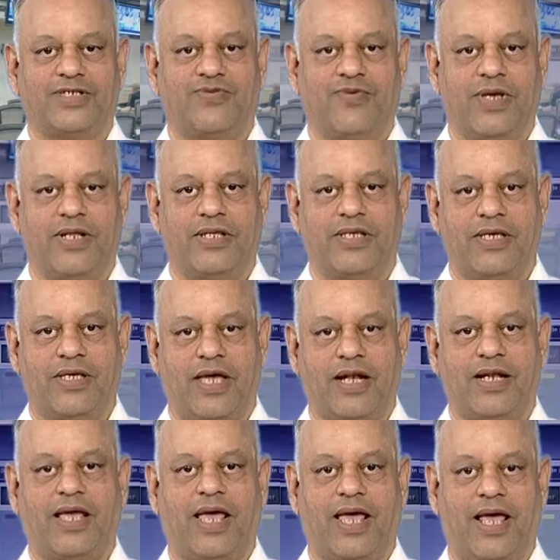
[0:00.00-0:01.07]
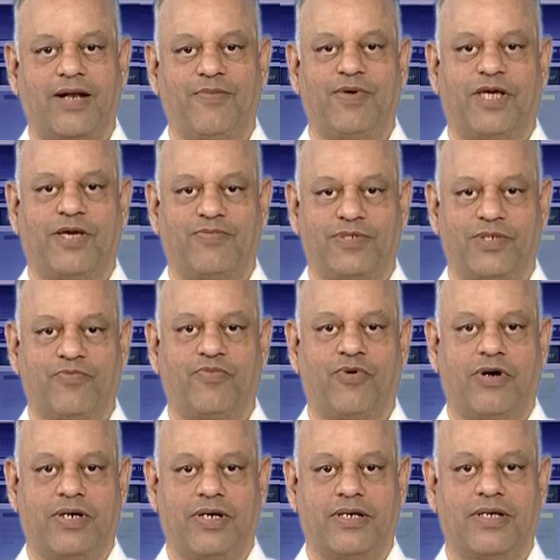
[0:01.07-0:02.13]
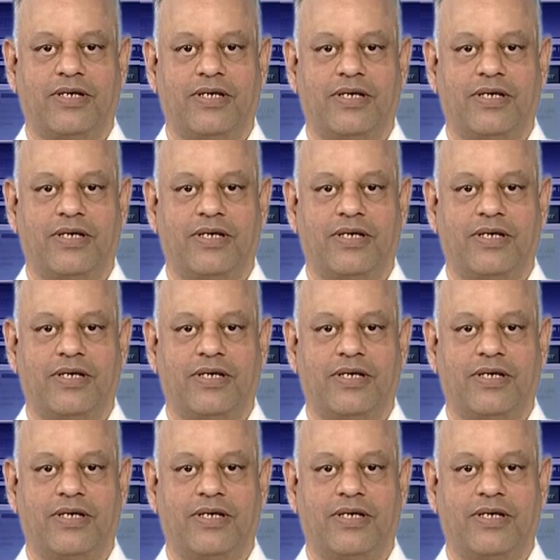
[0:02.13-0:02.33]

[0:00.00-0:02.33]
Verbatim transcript: is where the NKN becomes important.